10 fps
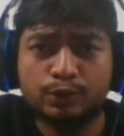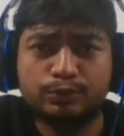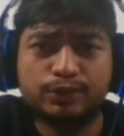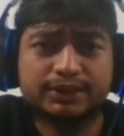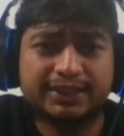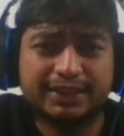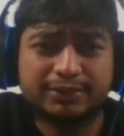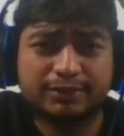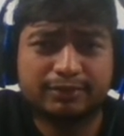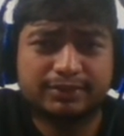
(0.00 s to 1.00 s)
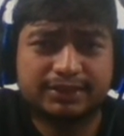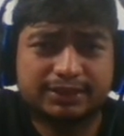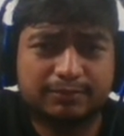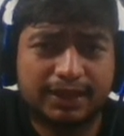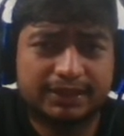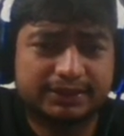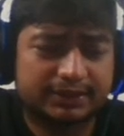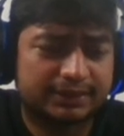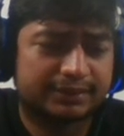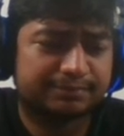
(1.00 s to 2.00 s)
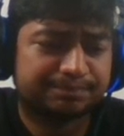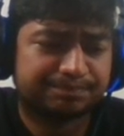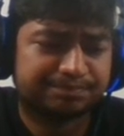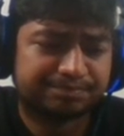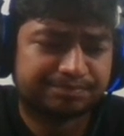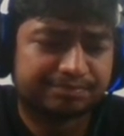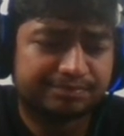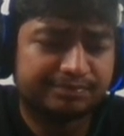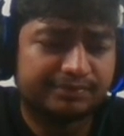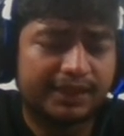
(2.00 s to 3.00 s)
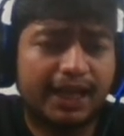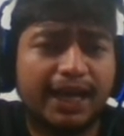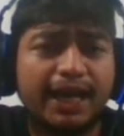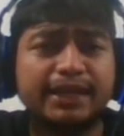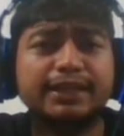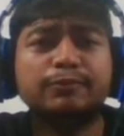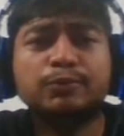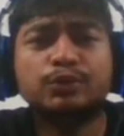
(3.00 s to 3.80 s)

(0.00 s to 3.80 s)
are satisfied with this balance changes. And let me